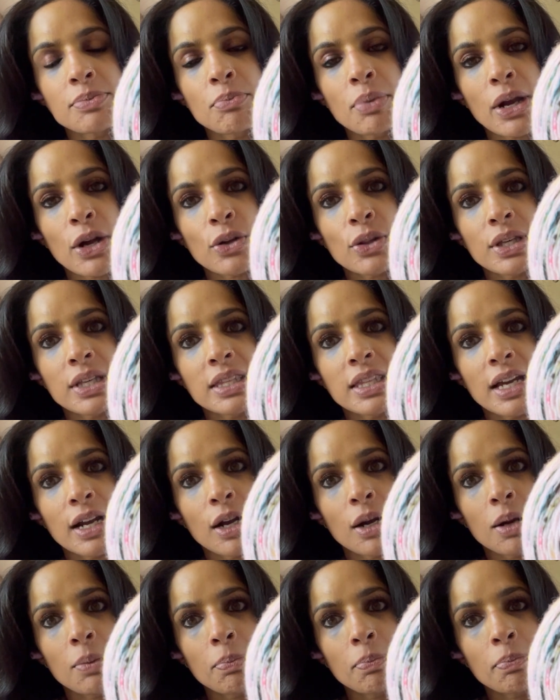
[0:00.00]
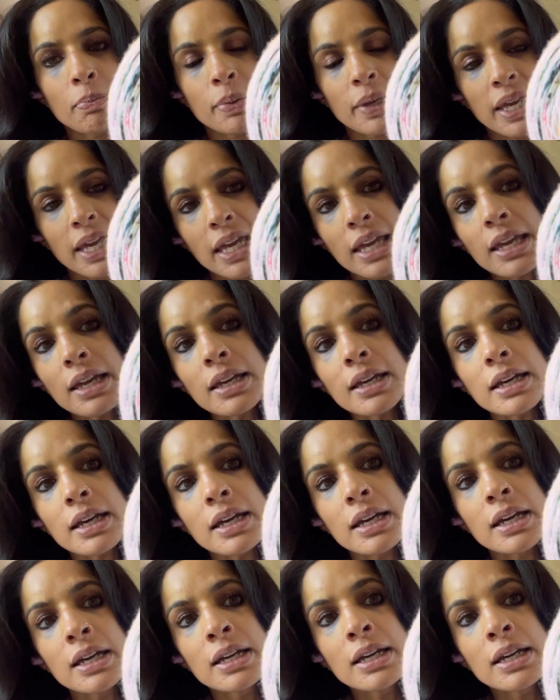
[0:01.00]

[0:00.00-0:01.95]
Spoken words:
barely there pink.